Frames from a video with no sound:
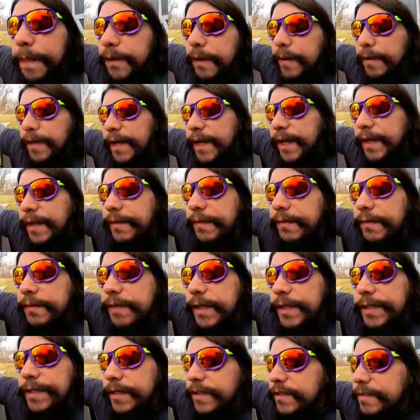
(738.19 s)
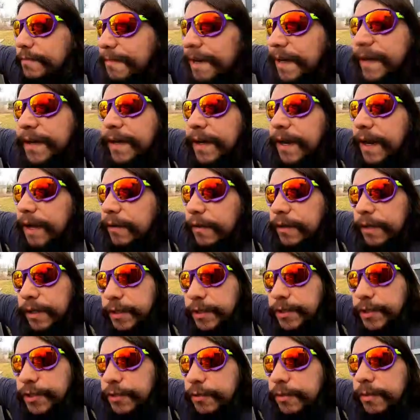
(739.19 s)
Okay, it doesn't matter how
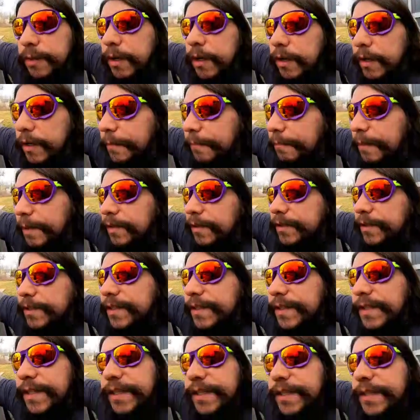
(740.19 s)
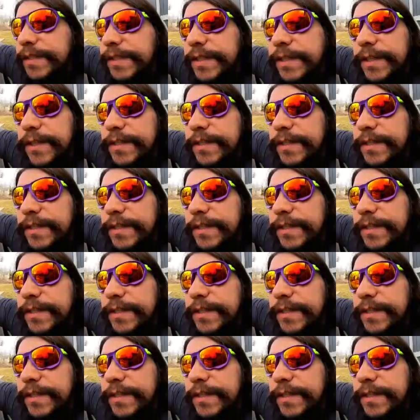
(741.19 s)
good you are at building things.